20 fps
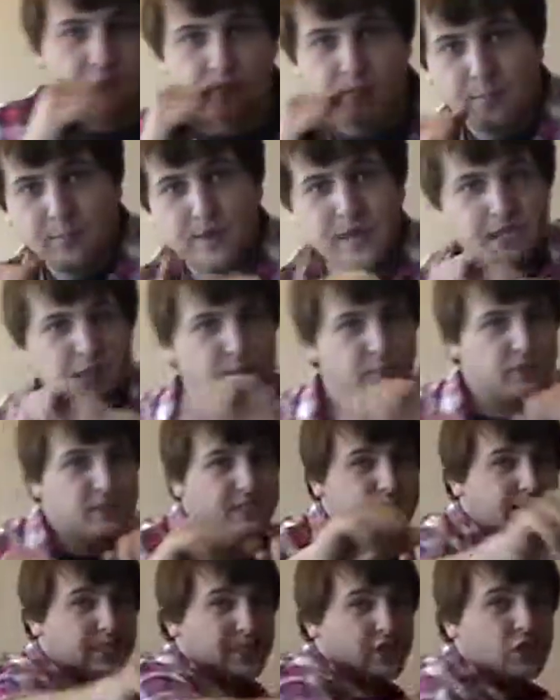from this
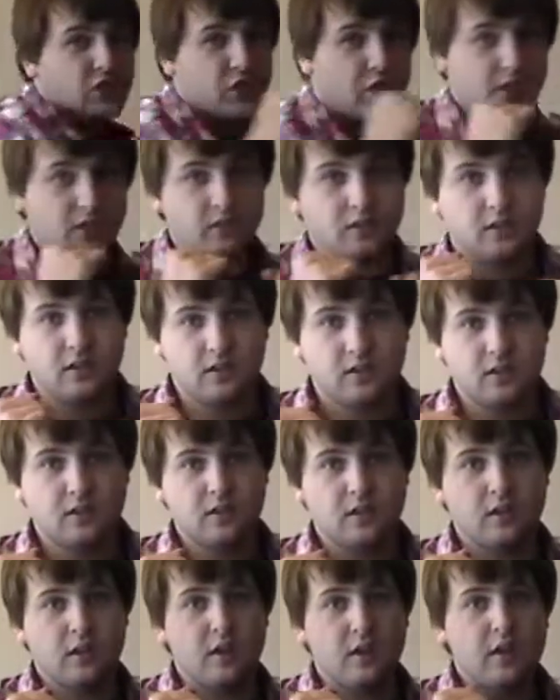position
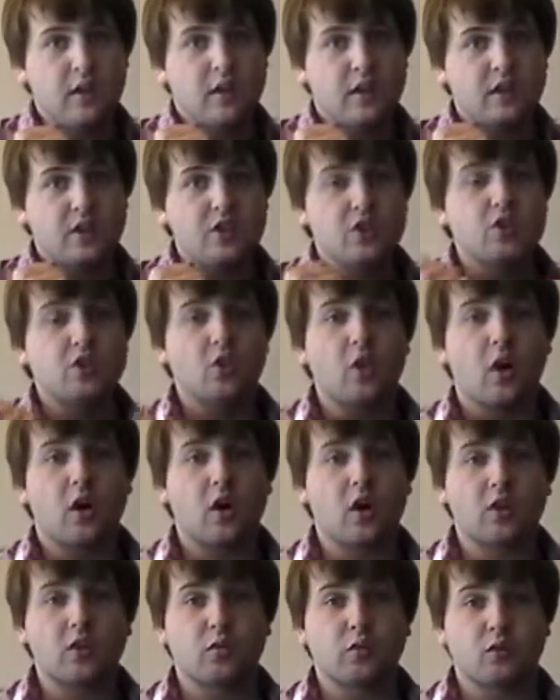you
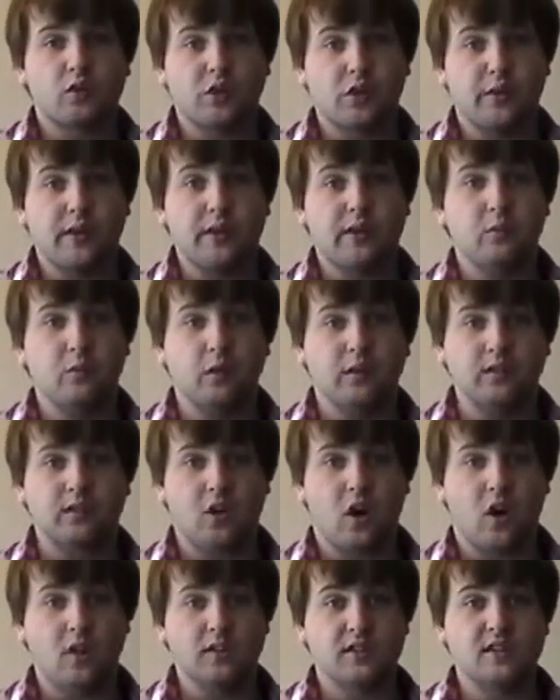are doing what's
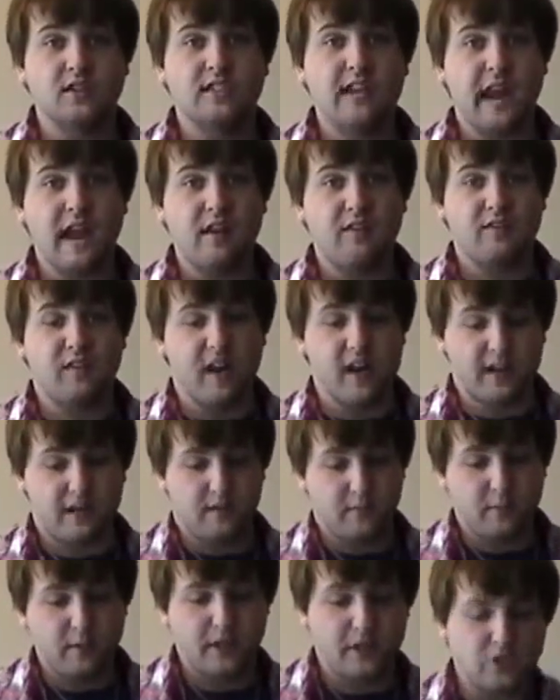called stand
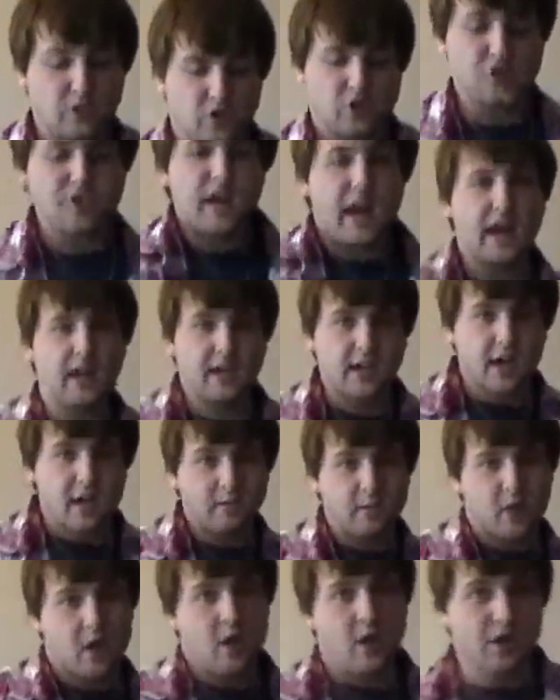fighting, because you're standing
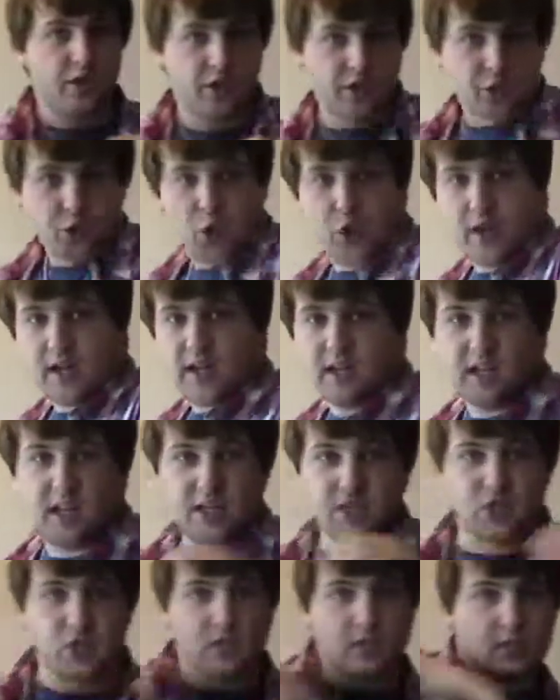up, you're throwing
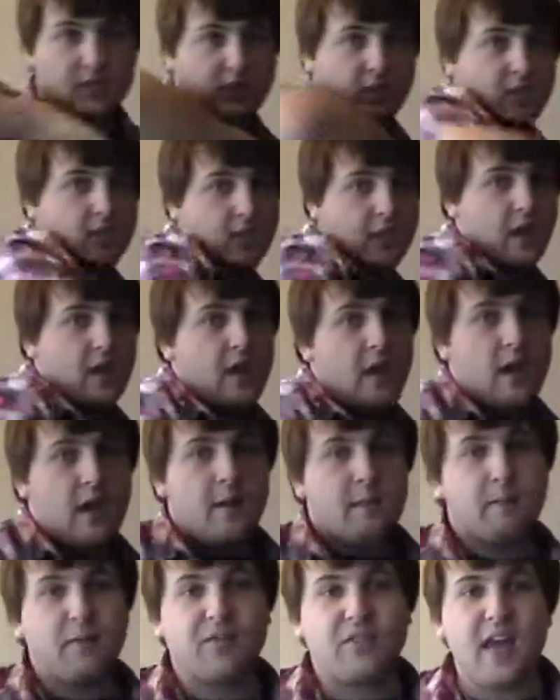clinches.
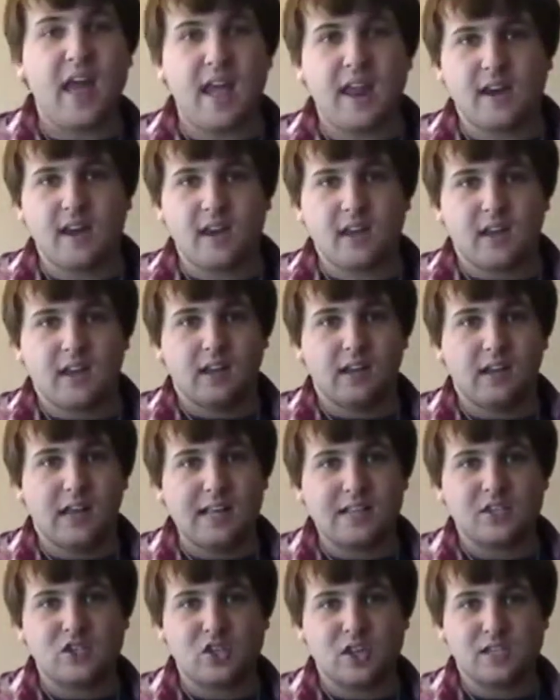But then,
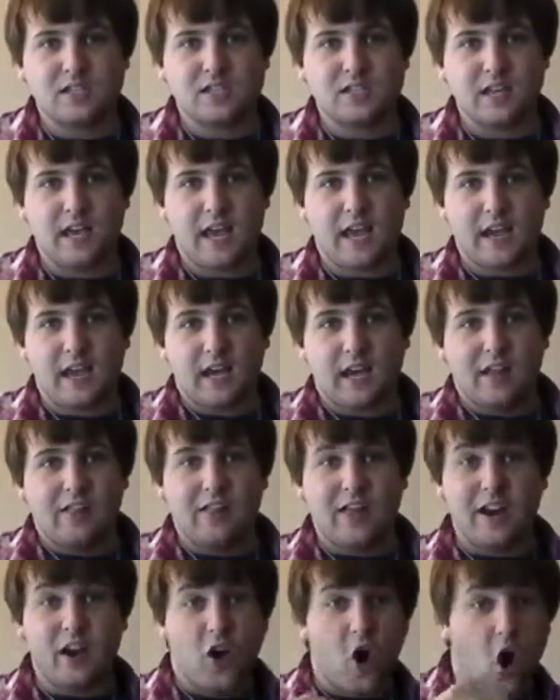let's just say
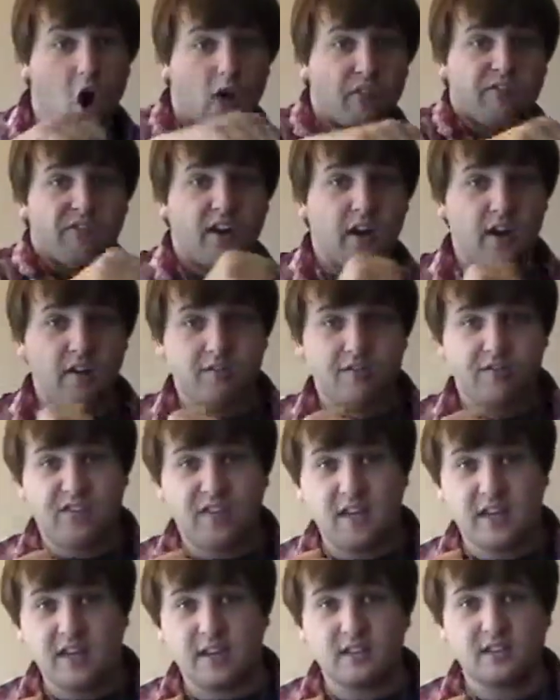that off of
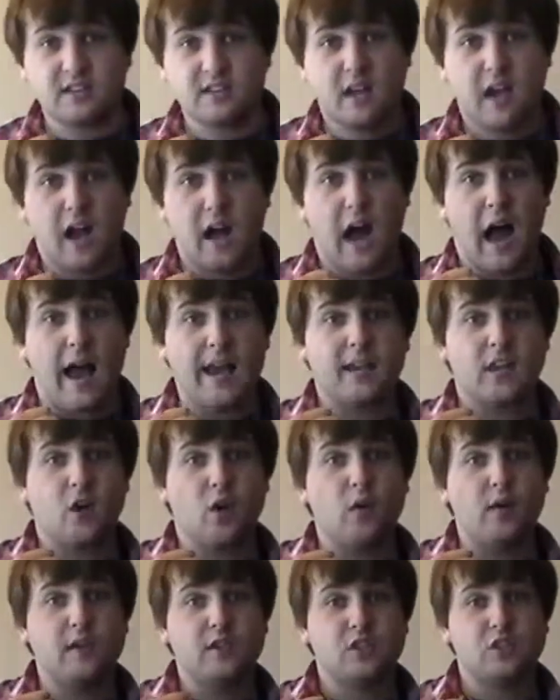this, I
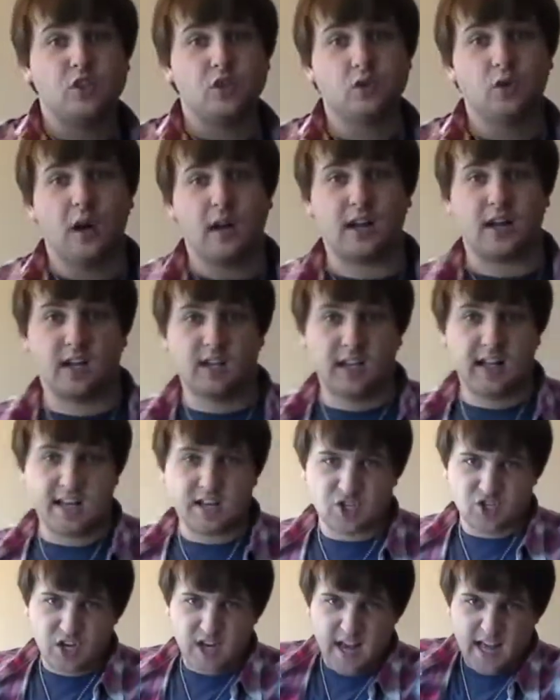go into a
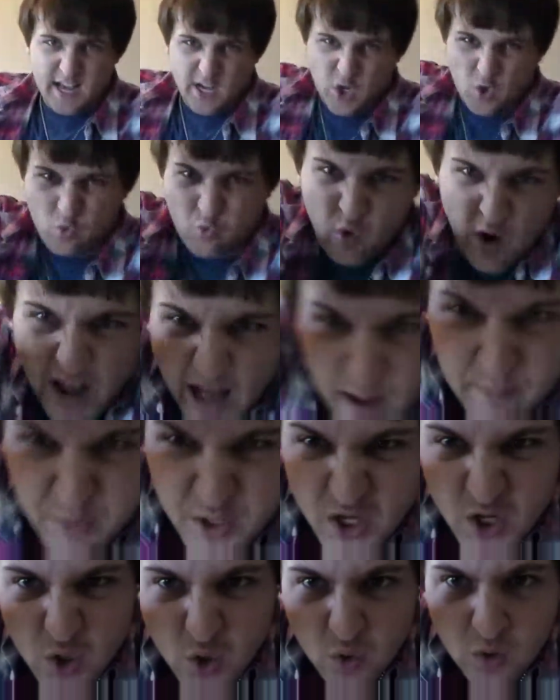clinch and I grab
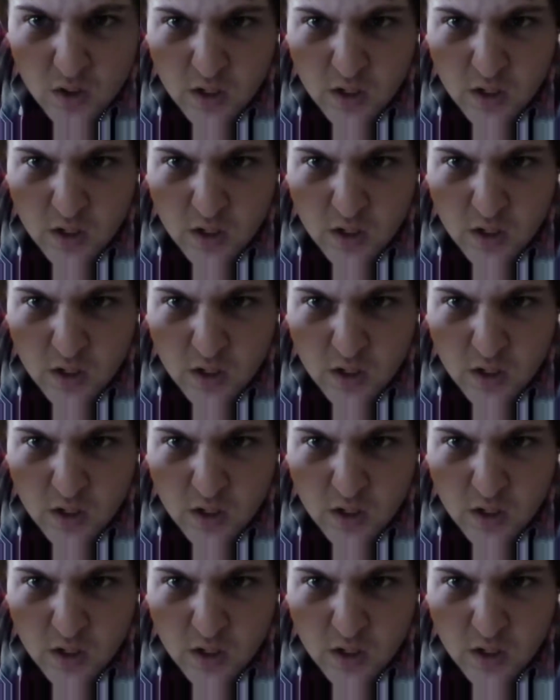you.